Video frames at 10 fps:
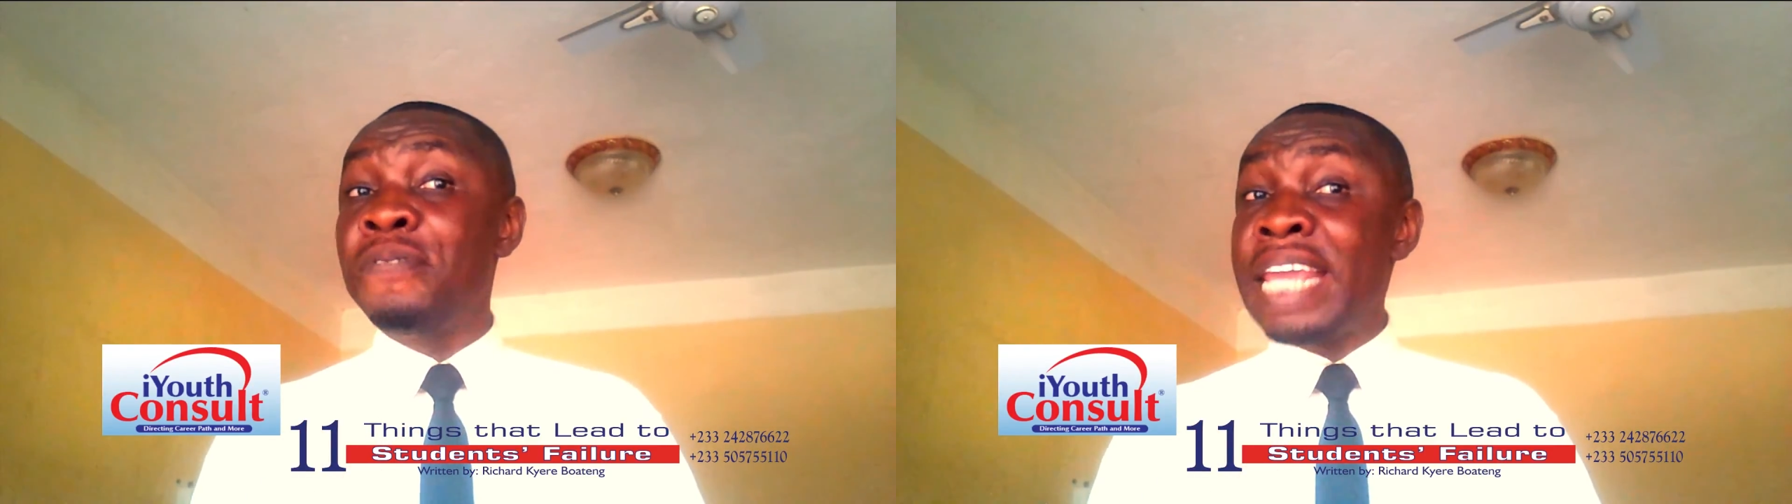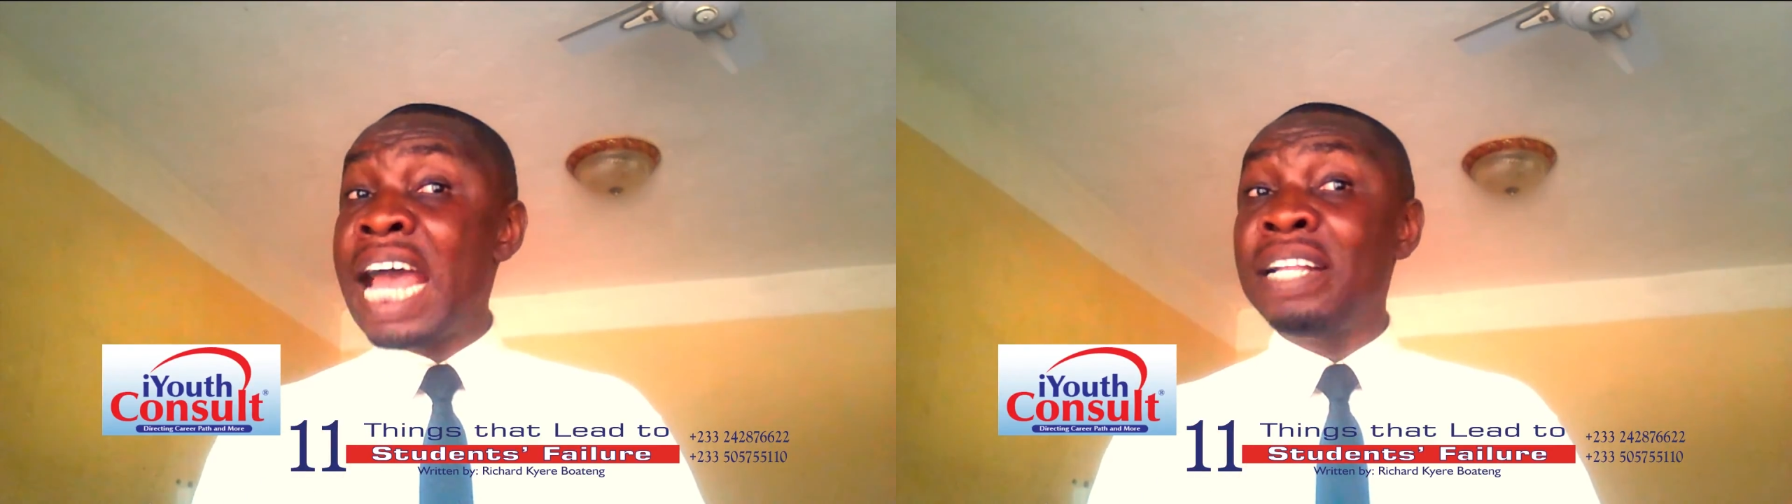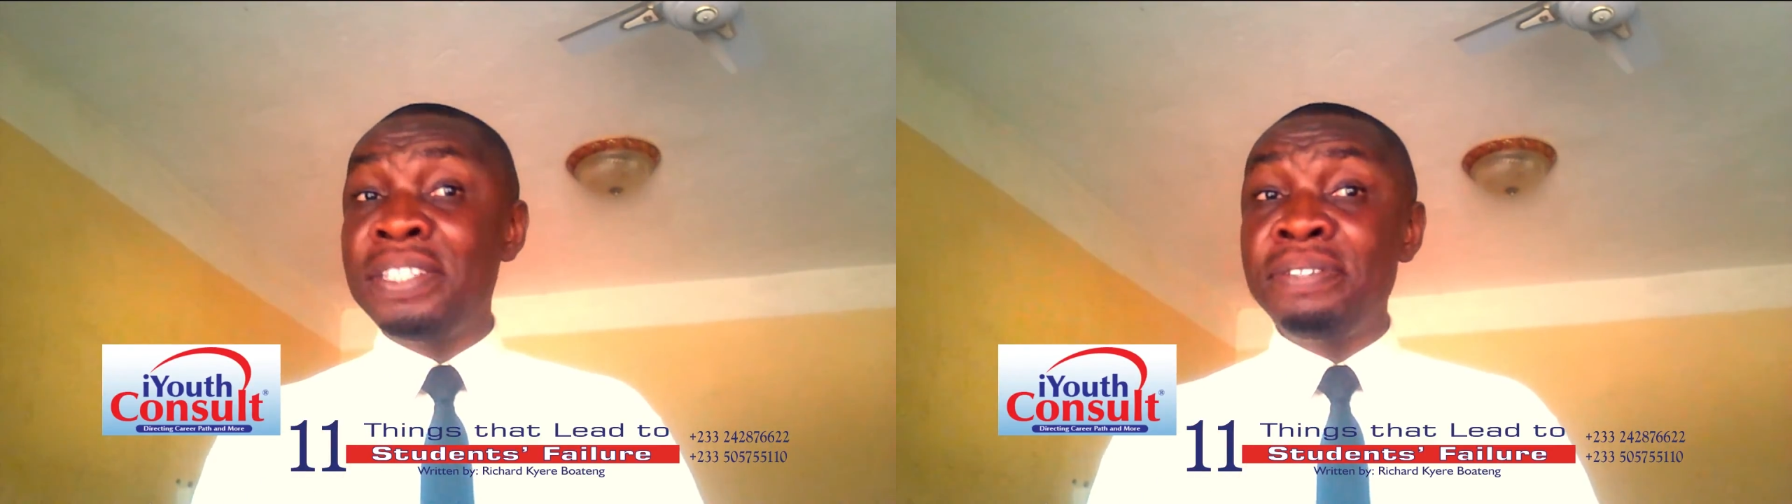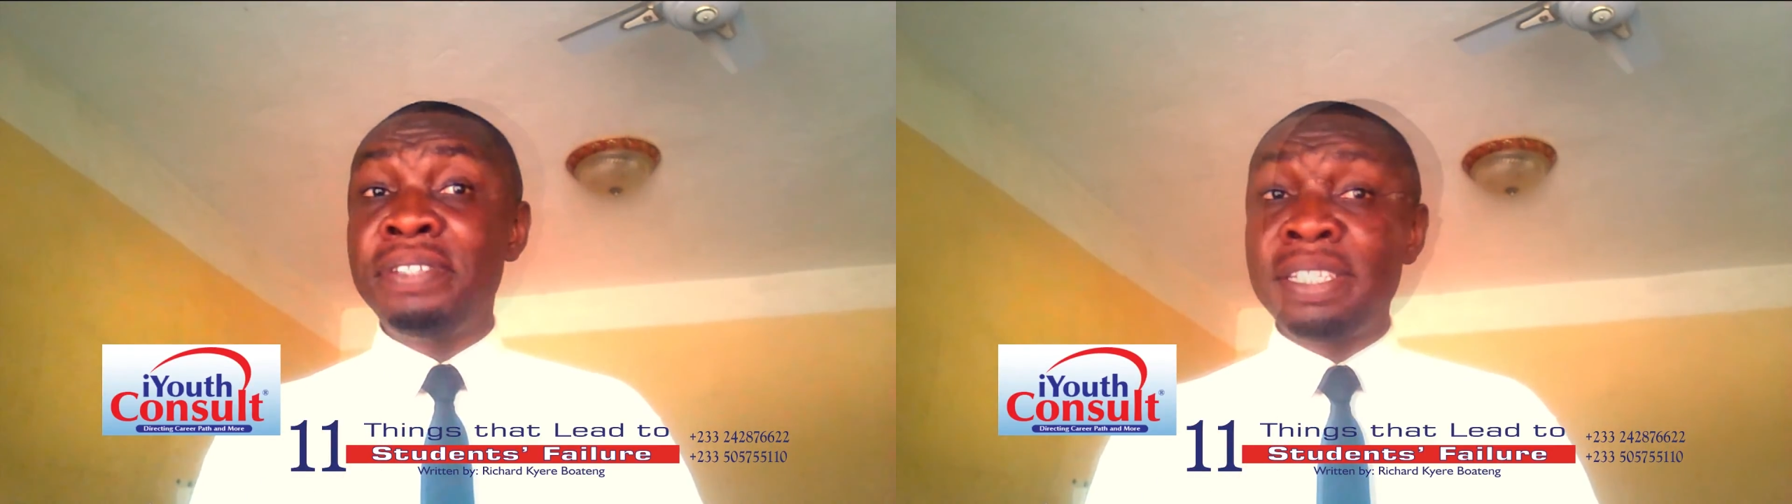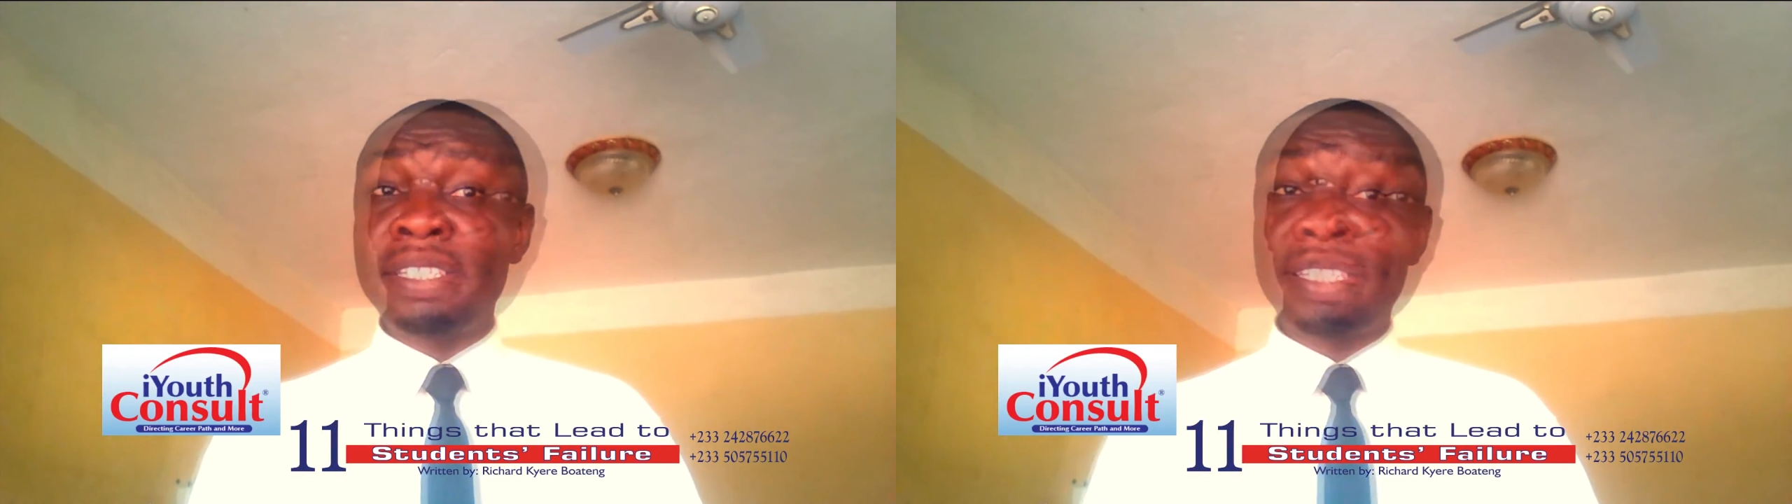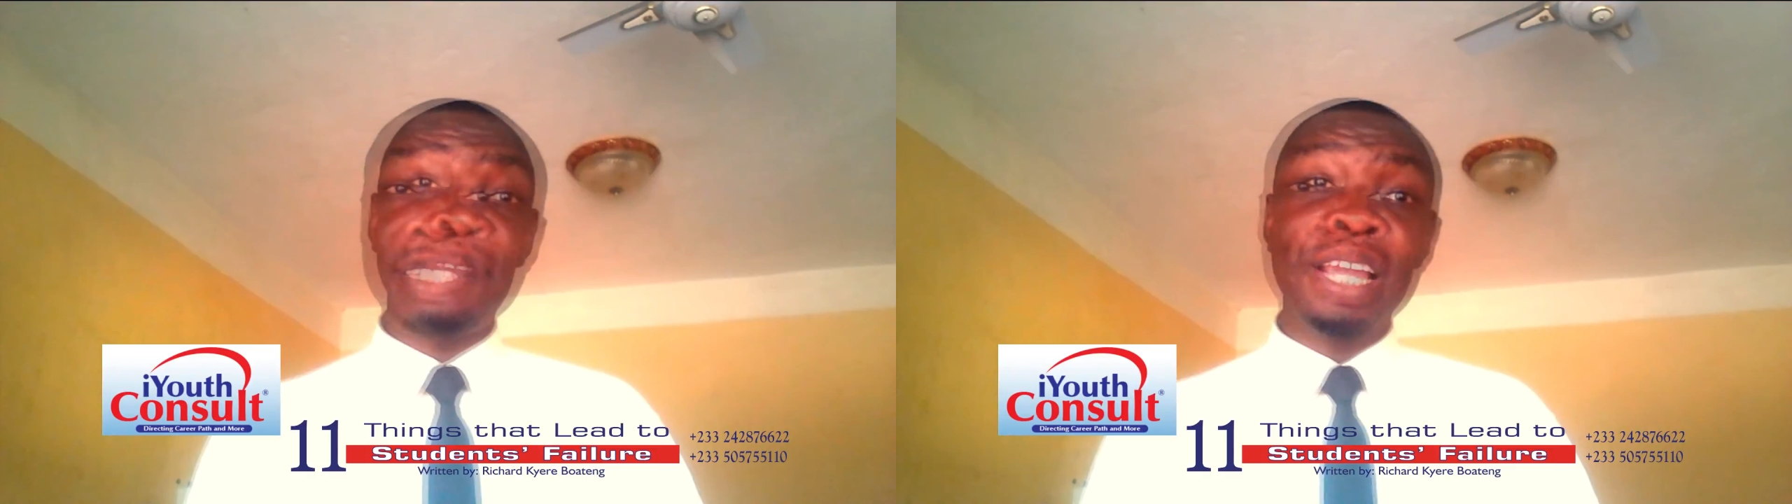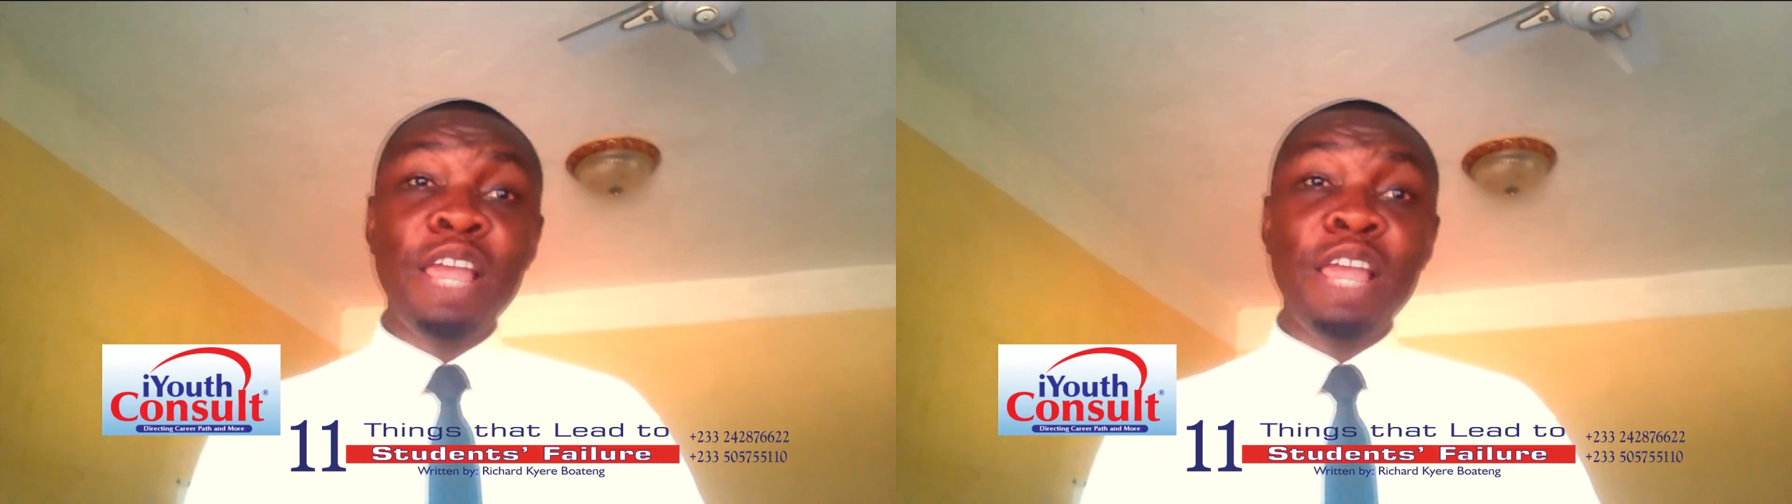their duties.